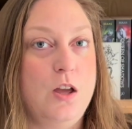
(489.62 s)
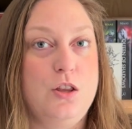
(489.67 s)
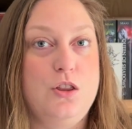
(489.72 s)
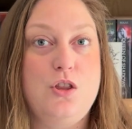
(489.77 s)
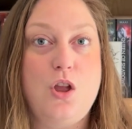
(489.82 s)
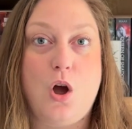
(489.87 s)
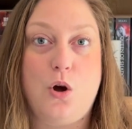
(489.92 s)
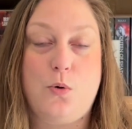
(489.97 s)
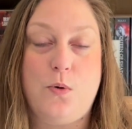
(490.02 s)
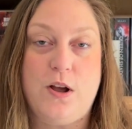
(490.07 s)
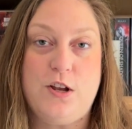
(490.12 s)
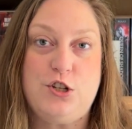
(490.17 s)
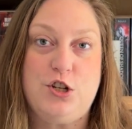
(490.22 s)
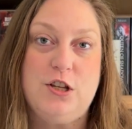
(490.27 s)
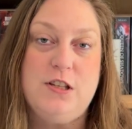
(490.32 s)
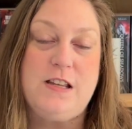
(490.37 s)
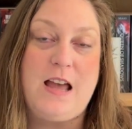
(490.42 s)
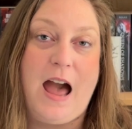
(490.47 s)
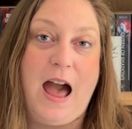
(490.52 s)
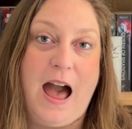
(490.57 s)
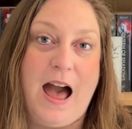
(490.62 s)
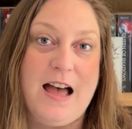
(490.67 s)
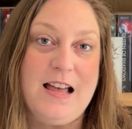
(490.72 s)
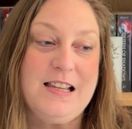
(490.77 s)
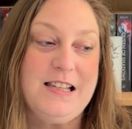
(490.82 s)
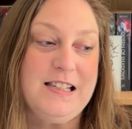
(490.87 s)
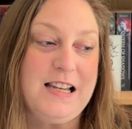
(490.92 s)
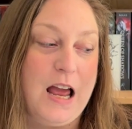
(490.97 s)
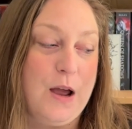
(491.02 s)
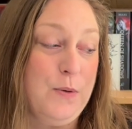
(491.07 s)
No questions
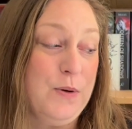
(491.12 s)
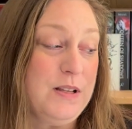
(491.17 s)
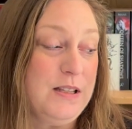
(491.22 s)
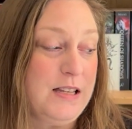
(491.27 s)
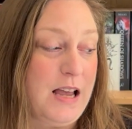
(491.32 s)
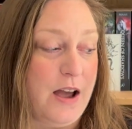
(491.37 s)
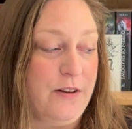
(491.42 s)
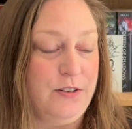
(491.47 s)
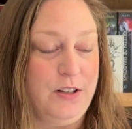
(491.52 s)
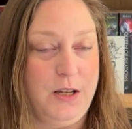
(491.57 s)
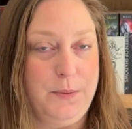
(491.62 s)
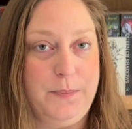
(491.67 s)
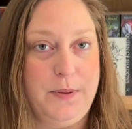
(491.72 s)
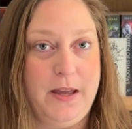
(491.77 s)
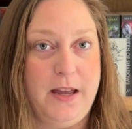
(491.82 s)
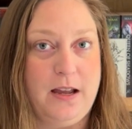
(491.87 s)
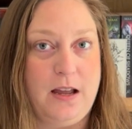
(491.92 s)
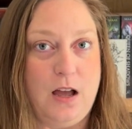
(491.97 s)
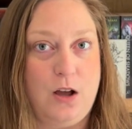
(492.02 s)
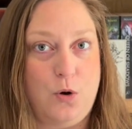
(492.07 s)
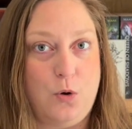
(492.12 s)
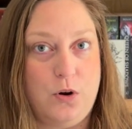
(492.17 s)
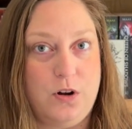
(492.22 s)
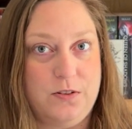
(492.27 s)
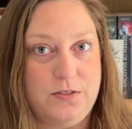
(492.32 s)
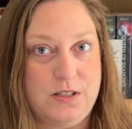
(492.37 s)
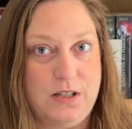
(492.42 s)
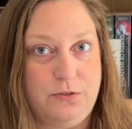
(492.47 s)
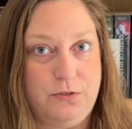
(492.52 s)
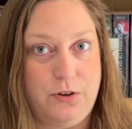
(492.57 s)
asked, I would definitely pick A Court
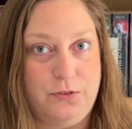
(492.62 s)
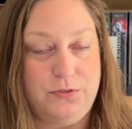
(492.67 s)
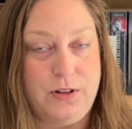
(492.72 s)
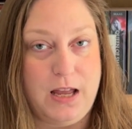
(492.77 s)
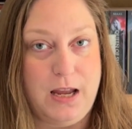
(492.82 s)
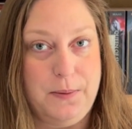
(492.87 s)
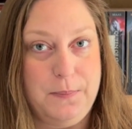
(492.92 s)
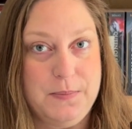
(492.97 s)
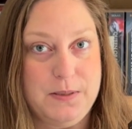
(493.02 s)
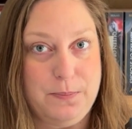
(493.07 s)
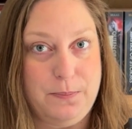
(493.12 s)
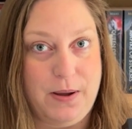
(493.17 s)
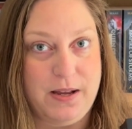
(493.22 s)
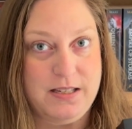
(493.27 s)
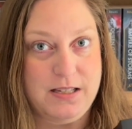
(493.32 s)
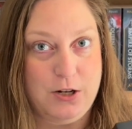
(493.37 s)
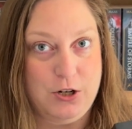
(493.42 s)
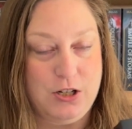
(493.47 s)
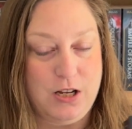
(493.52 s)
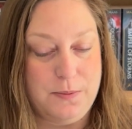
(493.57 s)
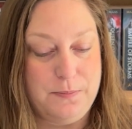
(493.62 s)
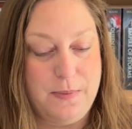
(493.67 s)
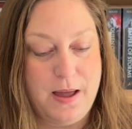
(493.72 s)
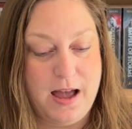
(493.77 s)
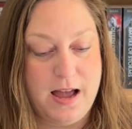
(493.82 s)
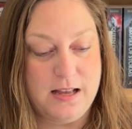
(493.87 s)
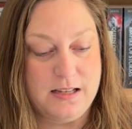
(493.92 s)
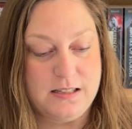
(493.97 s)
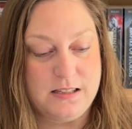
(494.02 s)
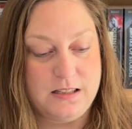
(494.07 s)
of Silver Flames by Sarah J.
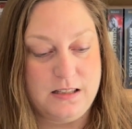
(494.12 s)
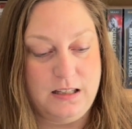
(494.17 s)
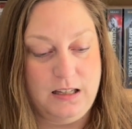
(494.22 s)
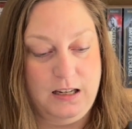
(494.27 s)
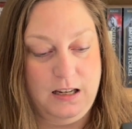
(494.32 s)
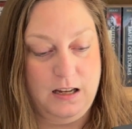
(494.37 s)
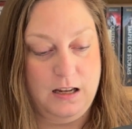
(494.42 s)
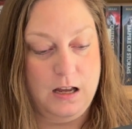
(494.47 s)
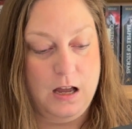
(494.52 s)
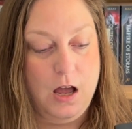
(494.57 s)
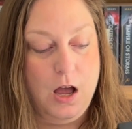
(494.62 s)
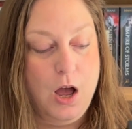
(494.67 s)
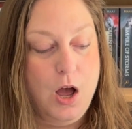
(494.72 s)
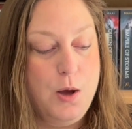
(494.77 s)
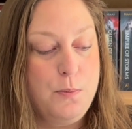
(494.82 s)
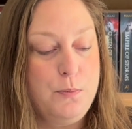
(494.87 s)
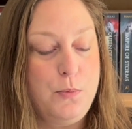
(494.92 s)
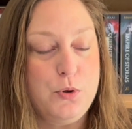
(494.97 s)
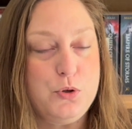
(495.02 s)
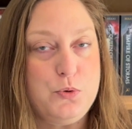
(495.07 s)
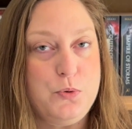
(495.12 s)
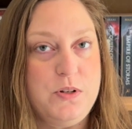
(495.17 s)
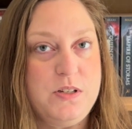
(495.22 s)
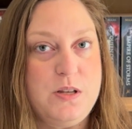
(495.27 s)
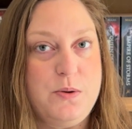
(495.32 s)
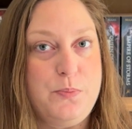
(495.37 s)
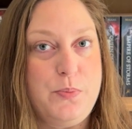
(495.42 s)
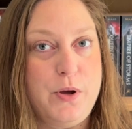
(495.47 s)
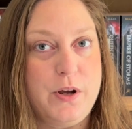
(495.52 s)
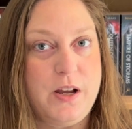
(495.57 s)
Maas, the most
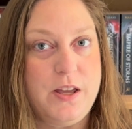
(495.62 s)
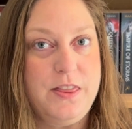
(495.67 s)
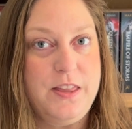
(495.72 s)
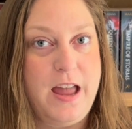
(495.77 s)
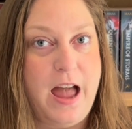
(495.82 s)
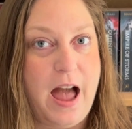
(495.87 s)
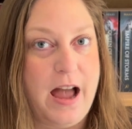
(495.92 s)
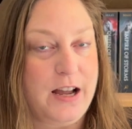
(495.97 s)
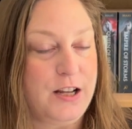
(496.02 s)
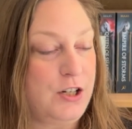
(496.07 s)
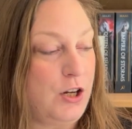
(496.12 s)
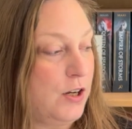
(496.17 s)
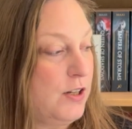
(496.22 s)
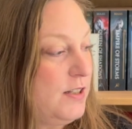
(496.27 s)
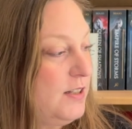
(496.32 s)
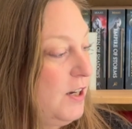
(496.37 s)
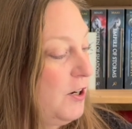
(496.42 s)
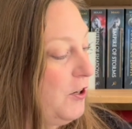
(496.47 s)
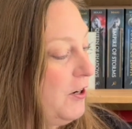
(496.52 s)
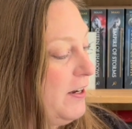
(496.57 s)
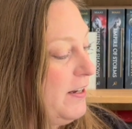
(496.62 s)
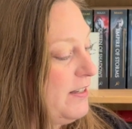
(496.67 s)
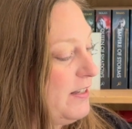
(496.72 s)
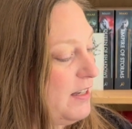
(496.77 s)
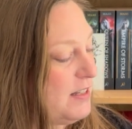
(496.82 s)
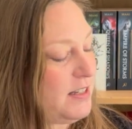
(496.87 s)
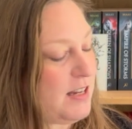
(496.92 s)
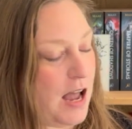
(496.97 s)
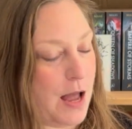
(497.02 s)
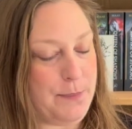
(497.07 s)
recent book in the ACOTAR series.
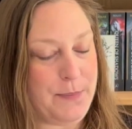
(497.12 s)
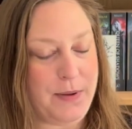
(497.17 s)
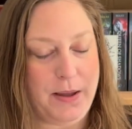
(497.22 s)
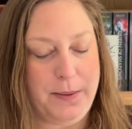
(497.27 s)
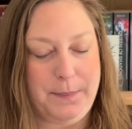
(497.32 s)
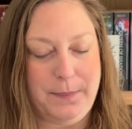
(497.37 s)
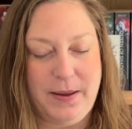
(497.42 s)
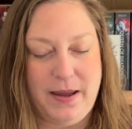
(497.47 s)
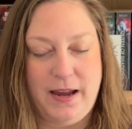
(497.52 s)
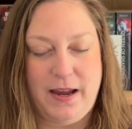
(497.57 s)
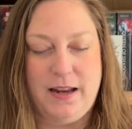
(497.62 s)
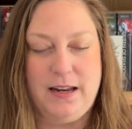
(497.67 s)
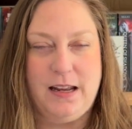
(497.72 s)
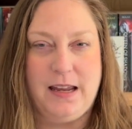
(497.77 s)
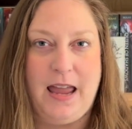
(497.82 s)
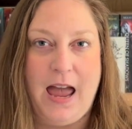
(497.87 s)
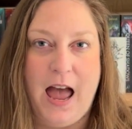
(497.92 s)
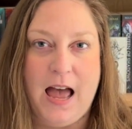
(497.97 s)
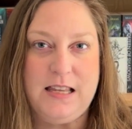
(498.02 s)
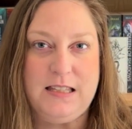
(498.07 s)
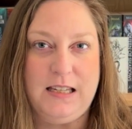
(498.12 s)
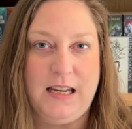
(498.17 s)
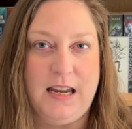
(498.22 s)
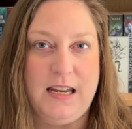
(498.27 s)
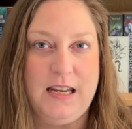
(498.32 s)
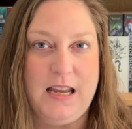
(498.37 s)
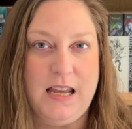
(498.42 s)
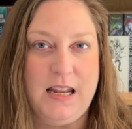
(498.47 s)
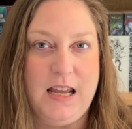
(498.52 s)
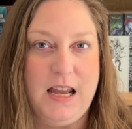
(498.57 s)
It's got my man
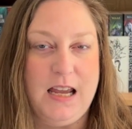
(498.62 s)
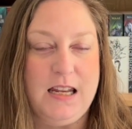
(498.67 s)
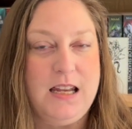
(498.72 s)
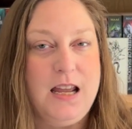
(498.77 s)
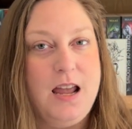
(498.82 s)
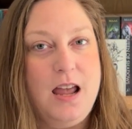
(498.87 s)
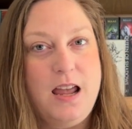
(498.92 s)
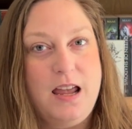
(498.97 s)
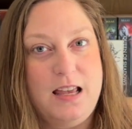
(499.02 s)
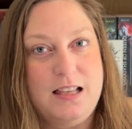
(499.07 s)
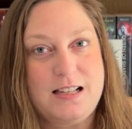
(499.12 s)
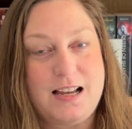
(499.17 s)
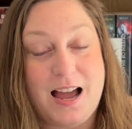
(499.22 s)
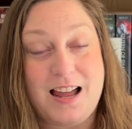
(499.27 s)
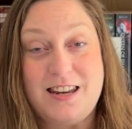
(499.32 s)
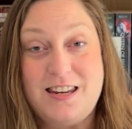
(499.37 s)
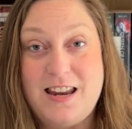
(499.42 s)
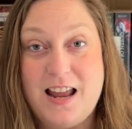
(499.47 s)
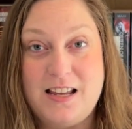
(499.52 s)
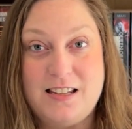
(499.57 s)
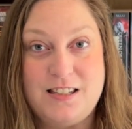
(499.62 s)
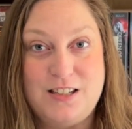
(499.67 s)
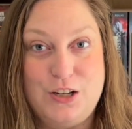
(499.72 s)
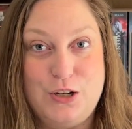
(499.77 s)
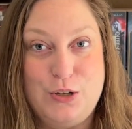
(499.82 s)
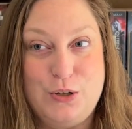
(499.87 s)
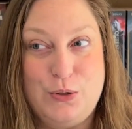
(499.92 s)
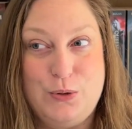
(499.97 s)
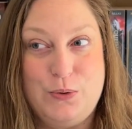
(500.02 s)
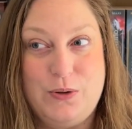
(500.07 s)
Cassian in it. It's got Nesta,
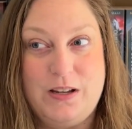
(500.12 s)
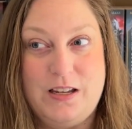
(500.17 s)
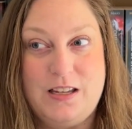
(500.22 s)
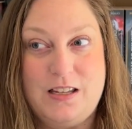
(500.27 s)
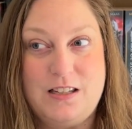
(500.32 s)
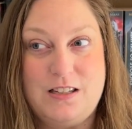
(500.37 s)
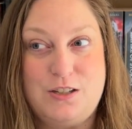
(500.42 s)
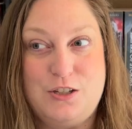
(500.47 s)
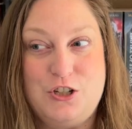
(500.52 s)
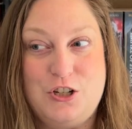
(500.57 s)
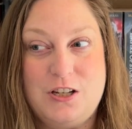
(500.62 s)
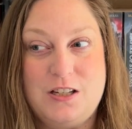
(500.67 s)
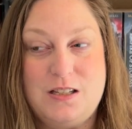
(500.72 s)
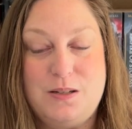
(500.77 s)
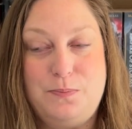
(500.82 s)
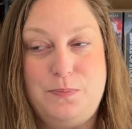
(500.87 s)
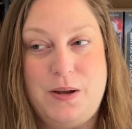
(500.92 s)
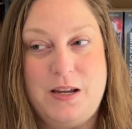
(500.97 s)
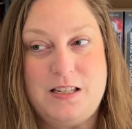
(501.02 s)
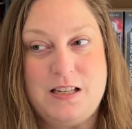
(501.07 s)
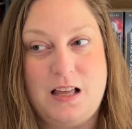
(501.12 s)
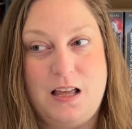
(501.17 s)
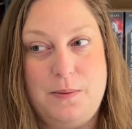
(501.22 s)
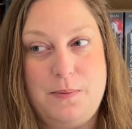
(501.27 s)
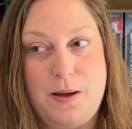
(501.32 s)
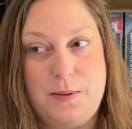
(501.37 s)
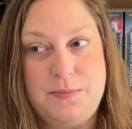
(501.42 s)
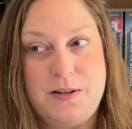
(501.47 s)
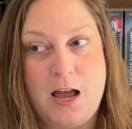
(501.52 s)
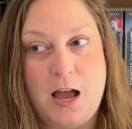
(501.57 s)
who is just basically
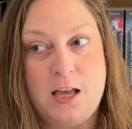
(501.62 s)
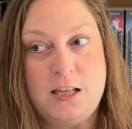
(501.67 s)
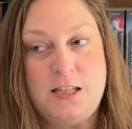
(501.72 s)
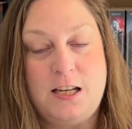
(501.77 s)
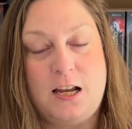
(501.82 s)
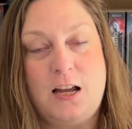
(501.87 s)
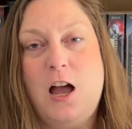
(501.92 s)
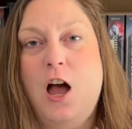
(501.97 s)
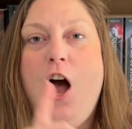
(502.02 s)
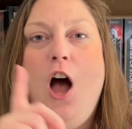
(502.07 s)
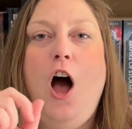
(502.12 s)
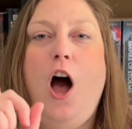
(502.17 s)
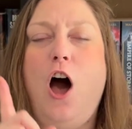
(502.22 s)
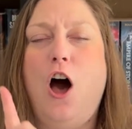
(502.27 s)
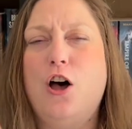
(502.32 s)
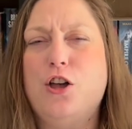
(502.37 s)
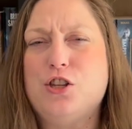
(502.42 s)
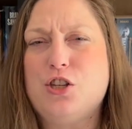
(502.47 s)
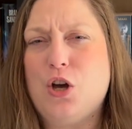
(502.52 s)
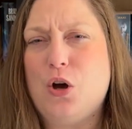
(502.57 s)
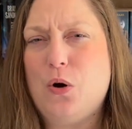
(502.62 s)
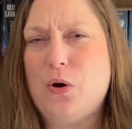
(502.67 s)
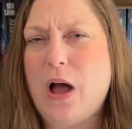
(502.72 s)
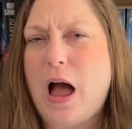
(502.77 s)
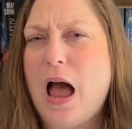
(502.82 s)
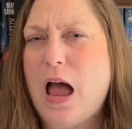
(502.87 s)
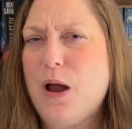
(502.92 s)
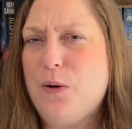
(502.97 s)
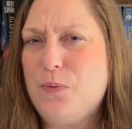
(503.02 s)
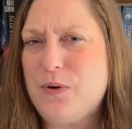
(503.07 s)
fantastic. Also,
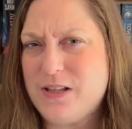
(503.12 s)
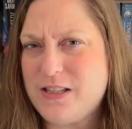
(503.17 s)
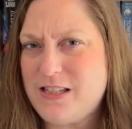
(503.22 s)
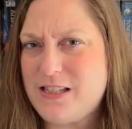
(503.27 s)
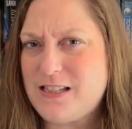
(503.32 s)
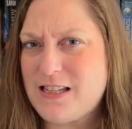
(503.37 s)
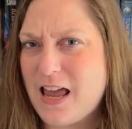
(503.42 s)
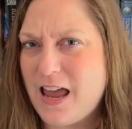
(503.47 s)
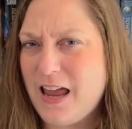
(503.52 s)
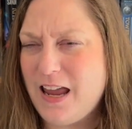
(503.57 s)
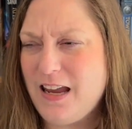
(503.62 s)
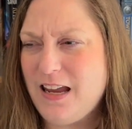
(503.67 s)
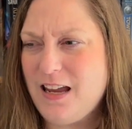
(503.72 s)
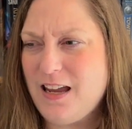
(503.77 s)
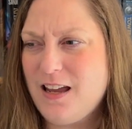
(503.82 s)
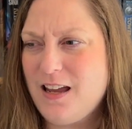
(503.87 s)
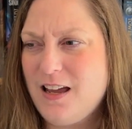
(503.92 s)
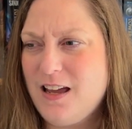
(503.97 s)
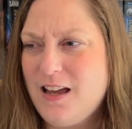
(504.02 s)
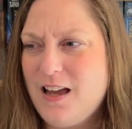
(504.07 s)
I would say